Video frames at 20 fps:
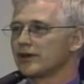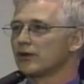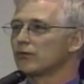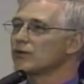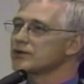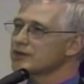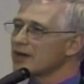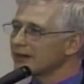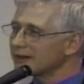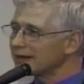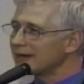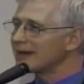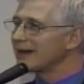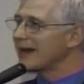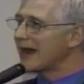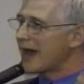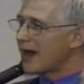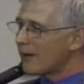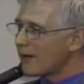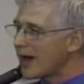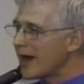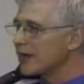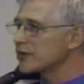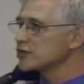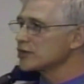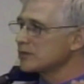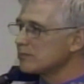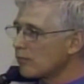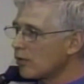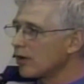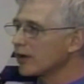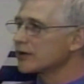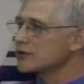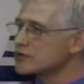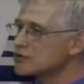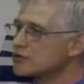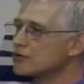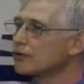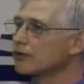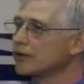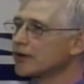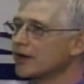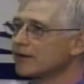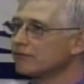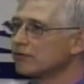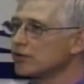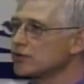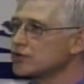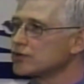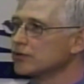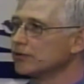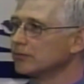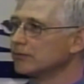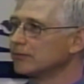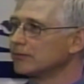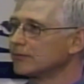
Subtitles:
in which I lay out how actually markets do create virtue.